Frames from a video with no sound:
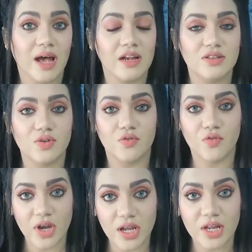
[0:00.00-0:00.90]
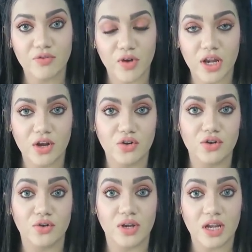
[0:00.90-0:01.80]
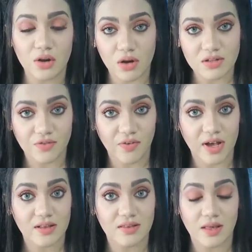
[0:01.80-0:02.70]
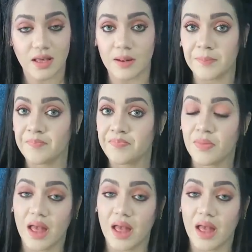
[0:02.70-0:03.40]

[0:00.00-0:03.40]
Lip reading: that is really good to detoxify skin.